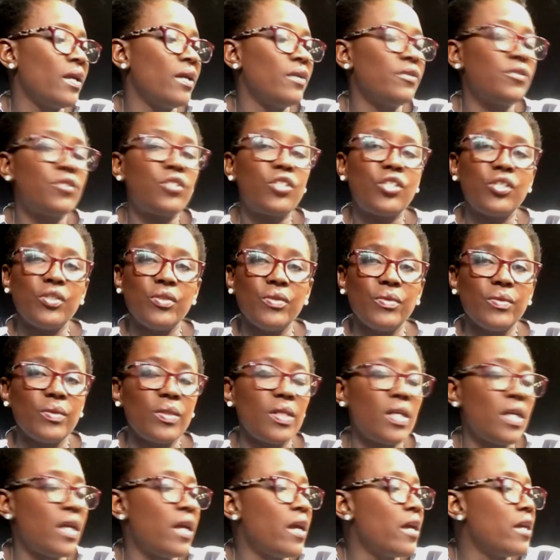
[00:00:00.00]
2.
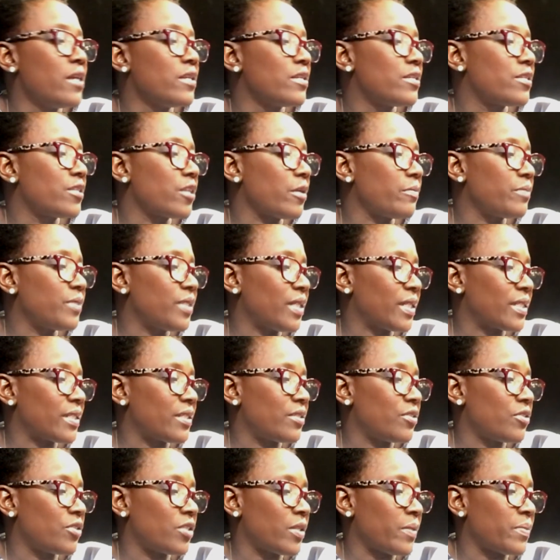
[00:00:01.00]
Subject
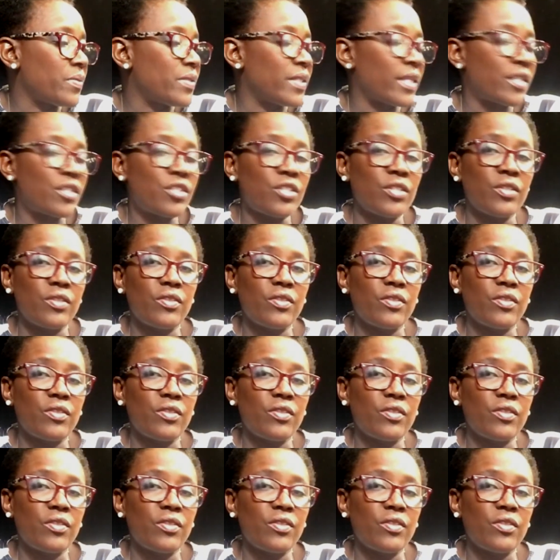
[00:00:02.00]
to subsection